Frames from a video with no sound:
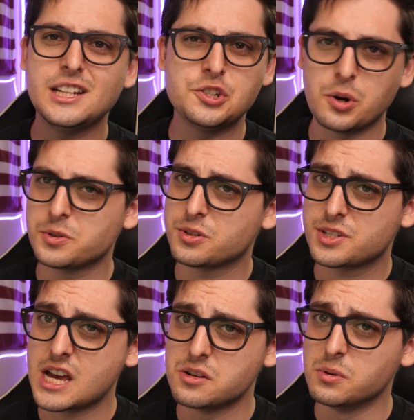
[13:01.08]
controls your
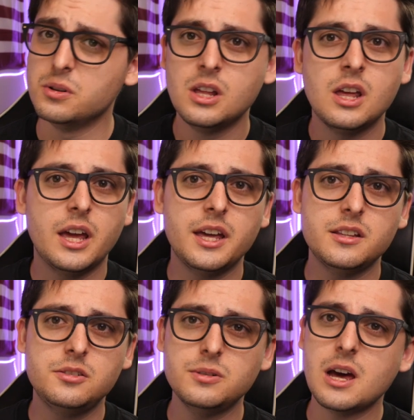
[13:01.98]
schedule,
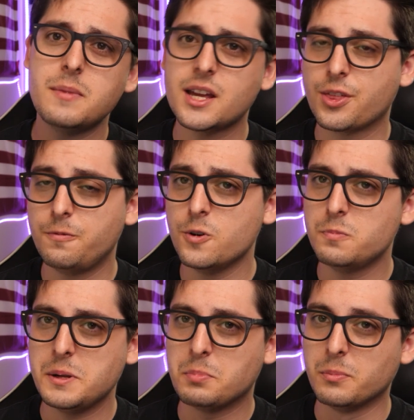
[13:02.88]
and do not make the
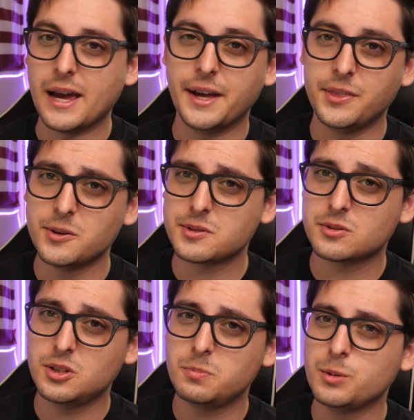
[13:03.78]
food people mad. Those
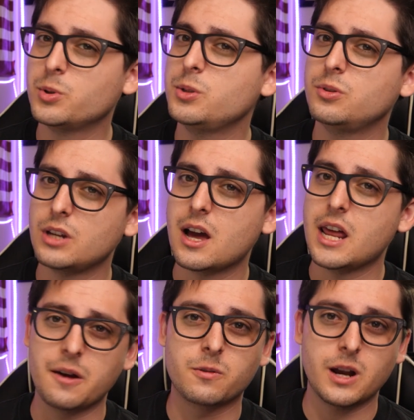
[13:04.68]
are two people you do
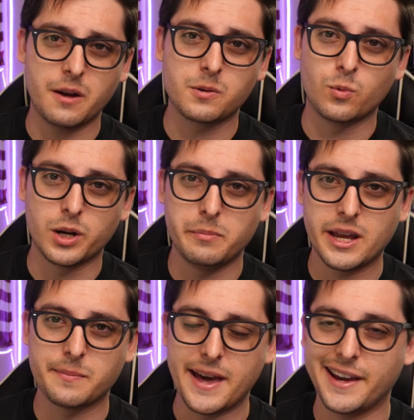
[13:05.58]
not ever want to
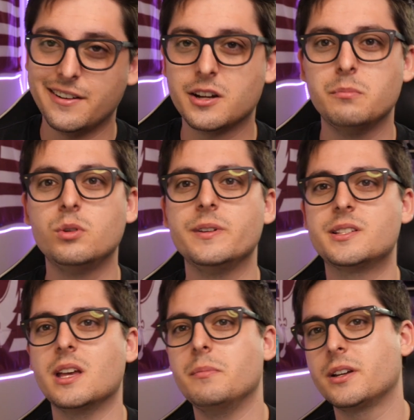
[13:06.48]
make mad on a movie
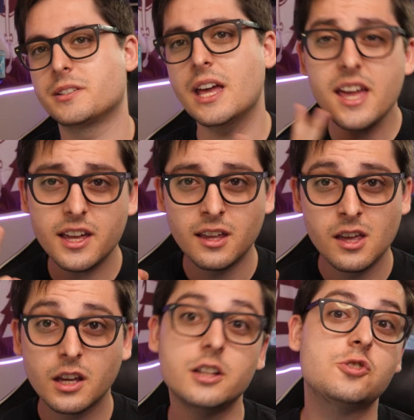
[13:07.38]
set because they
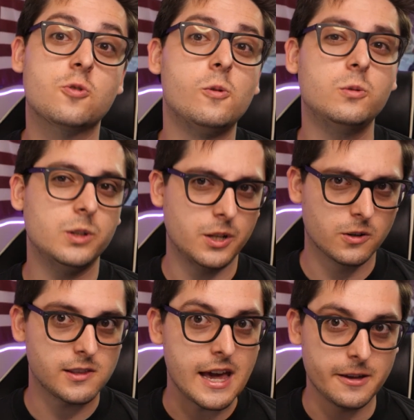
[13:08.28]
control
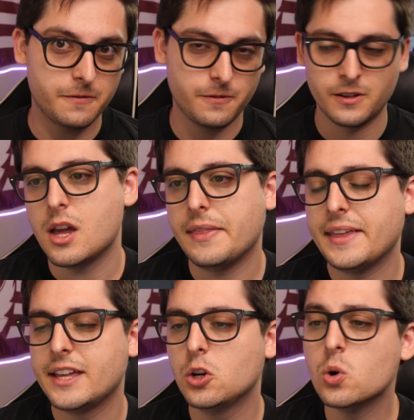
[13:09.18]
your life.
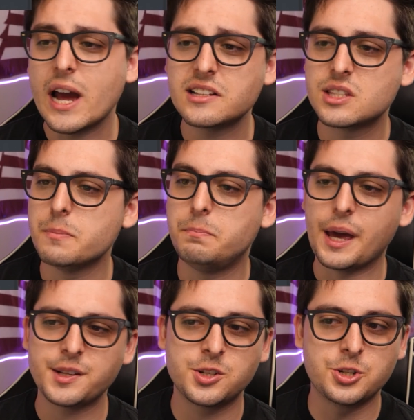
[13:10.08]
And then who has the
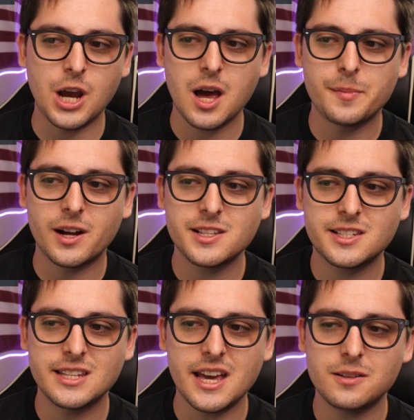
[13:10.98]
best job on
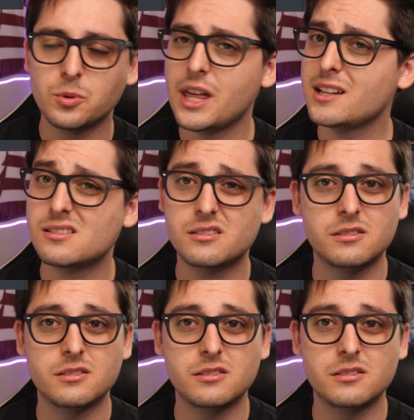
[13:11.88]
set? Well, that